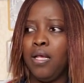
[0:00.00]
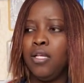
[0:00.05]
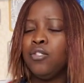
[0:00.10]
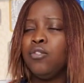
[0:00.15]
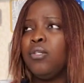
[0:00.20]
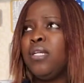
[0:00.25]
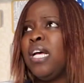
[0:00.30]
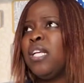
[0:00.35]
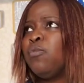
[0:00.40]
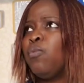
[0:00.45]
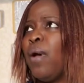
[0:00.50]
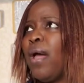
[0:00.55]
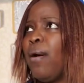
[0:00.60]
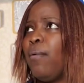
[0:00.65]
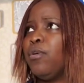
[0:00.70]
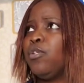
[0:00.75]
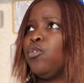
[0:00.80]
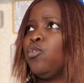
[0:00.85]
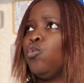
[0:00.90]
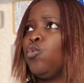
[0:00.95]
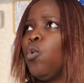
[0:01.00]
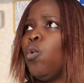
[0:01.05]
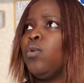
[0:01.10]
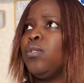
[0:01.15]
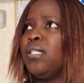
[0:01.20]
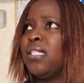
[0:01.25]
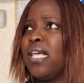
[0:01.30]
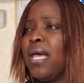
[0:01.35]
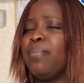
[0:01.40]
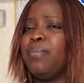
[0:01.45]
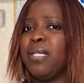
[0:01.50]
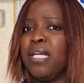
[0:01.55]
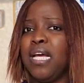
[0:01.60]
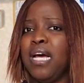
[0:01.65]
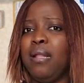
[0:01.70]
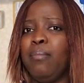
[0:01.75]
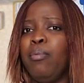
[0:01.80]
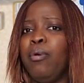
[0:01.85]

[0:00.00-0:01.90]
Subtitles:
So that's why I was so skeptical.